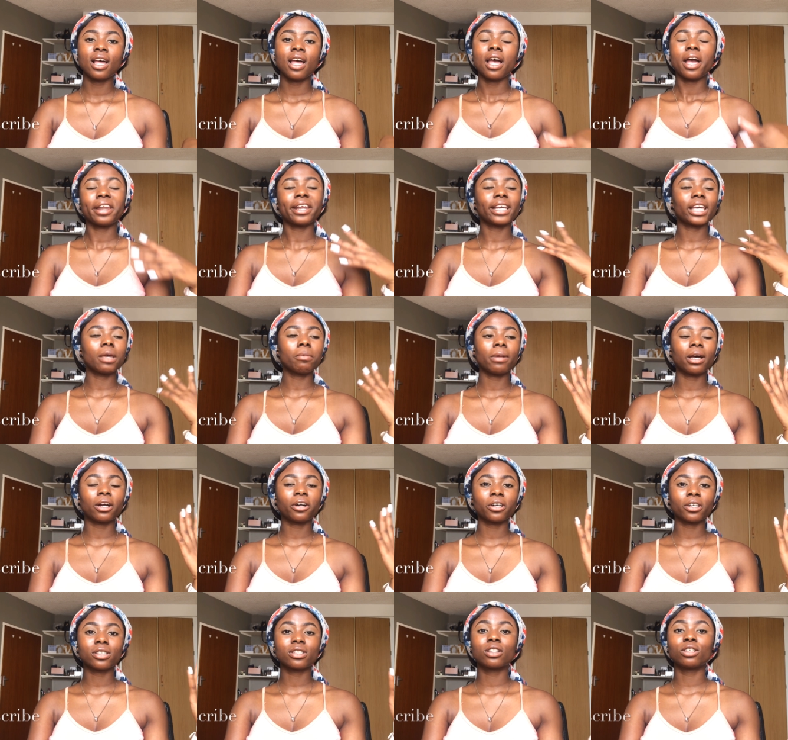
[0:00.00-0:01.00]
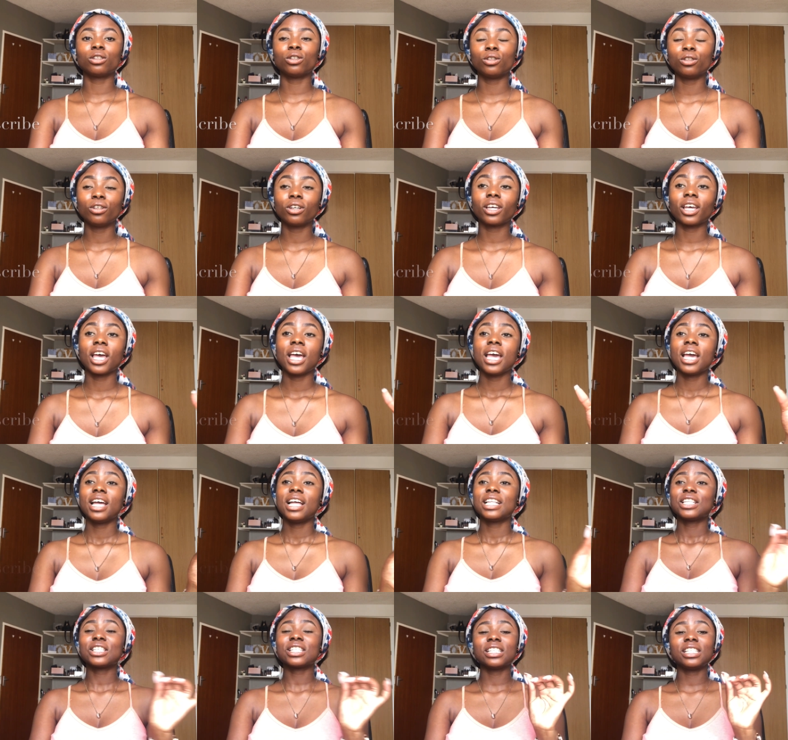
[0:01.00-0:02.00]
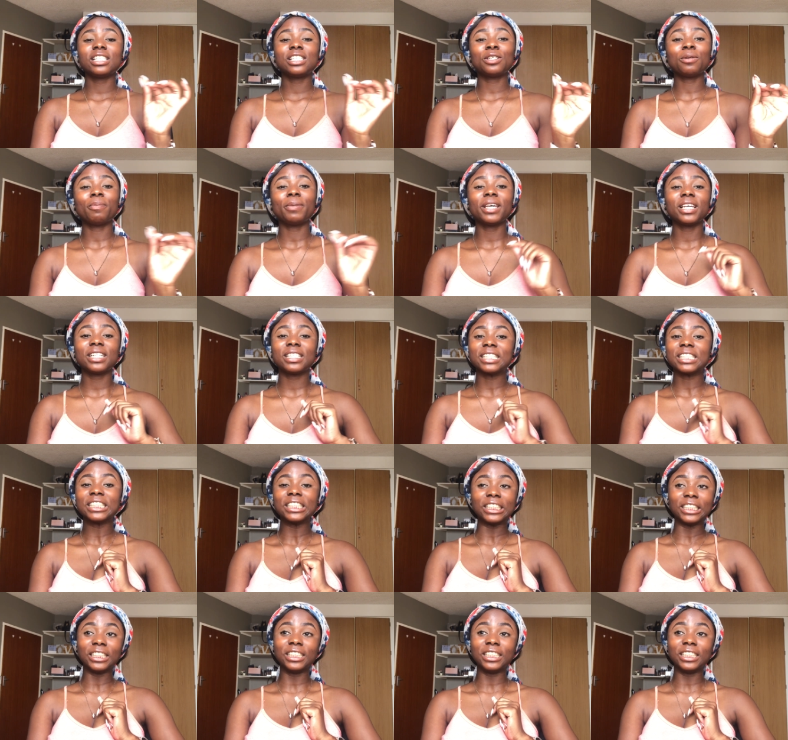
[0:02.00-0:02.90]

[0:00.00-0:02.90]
and I came across the look. It's a little bit,